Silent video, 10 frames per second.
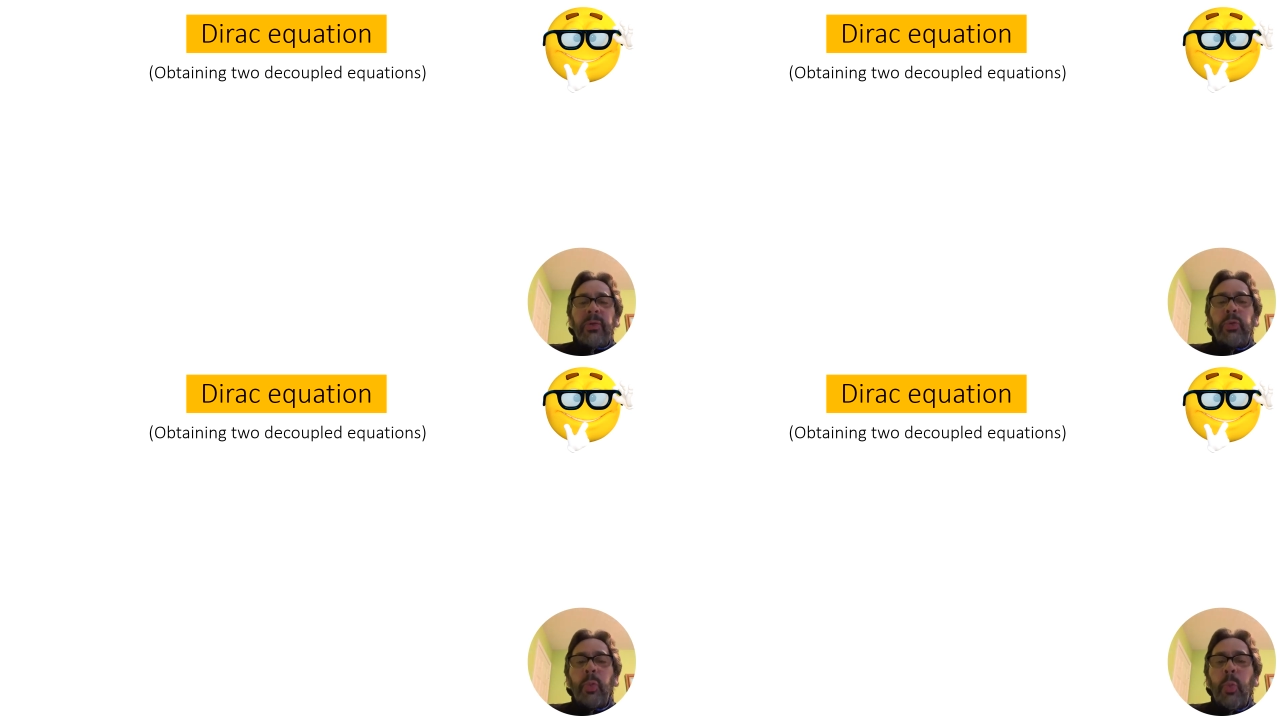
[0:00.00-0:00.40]

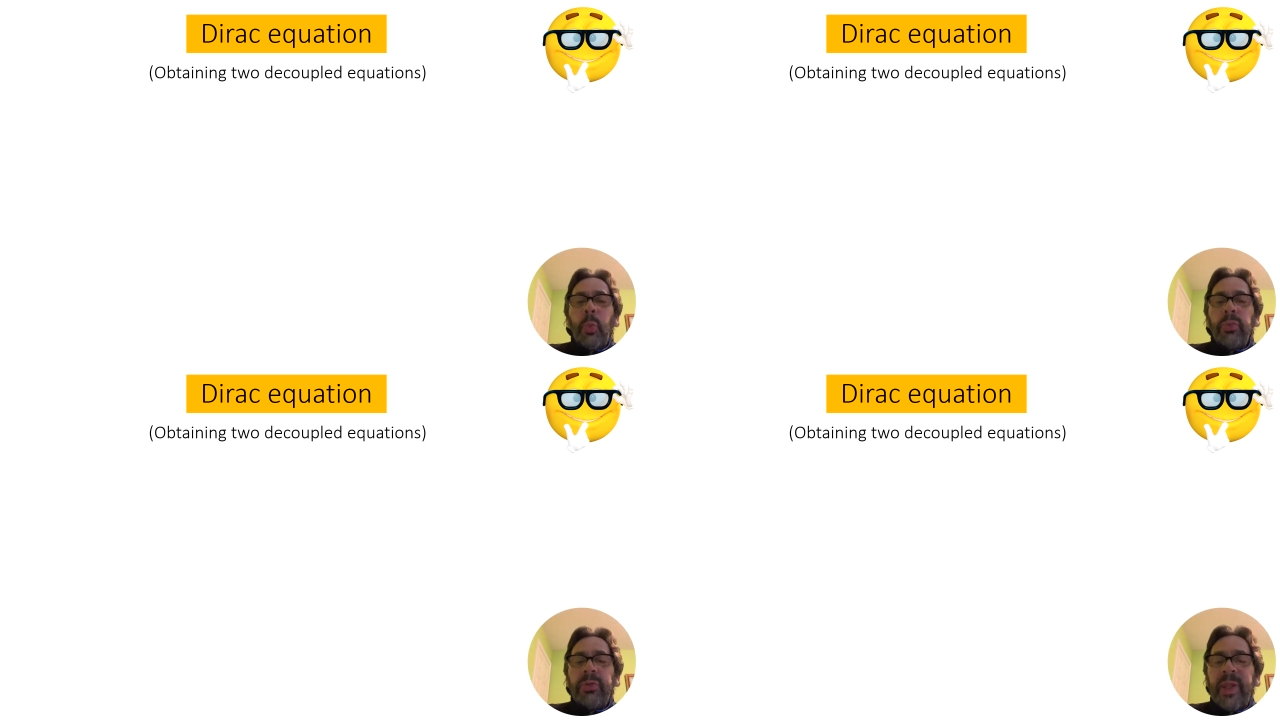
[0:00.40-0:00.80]

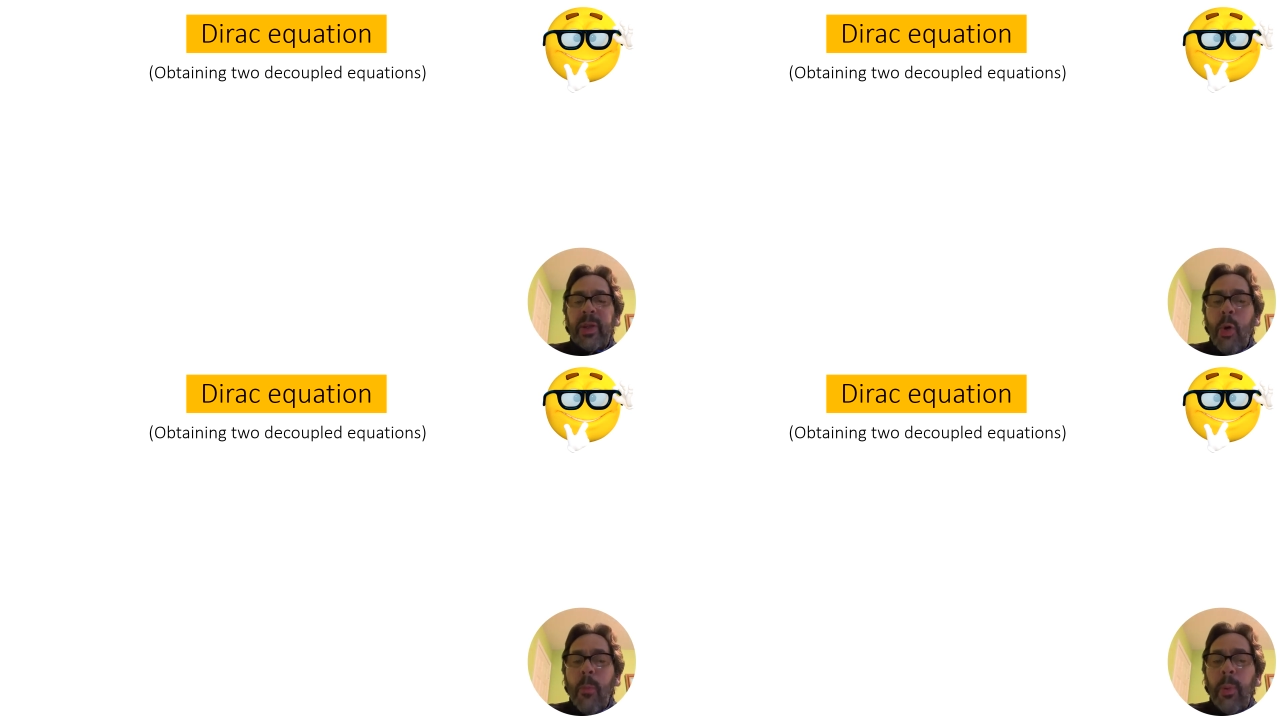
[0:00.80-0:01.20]
the
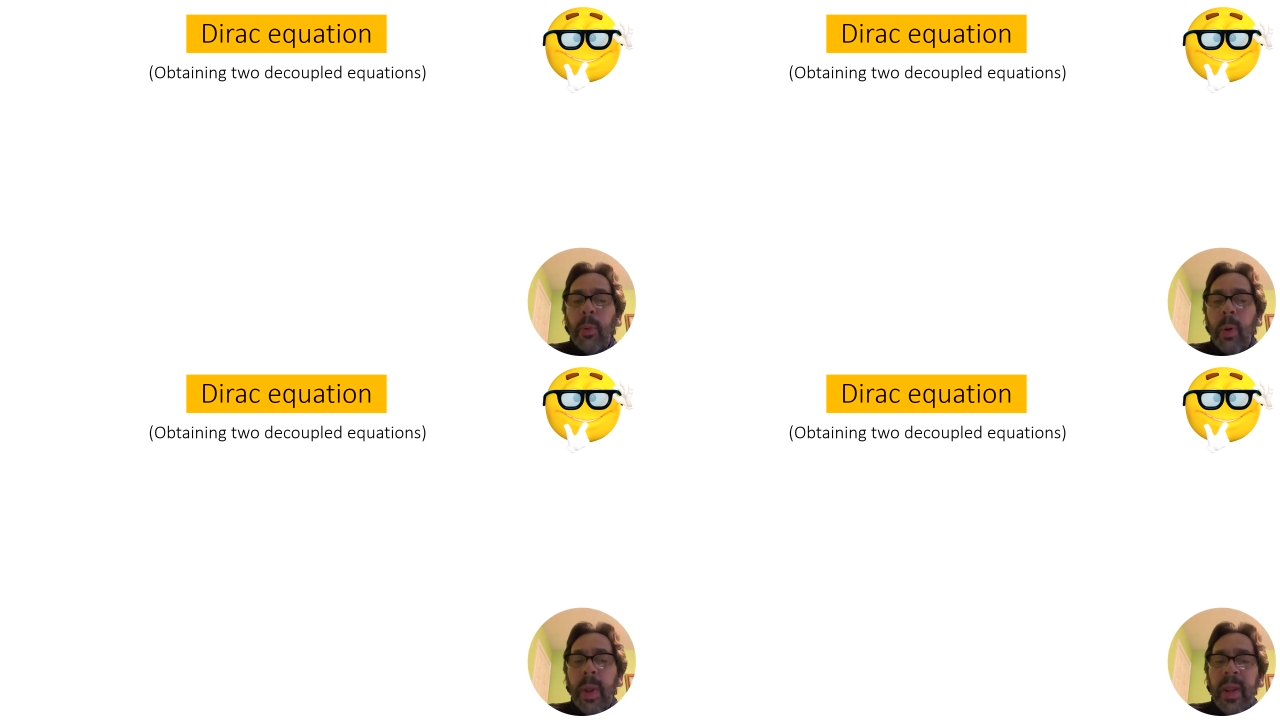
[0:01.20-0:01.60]
coupled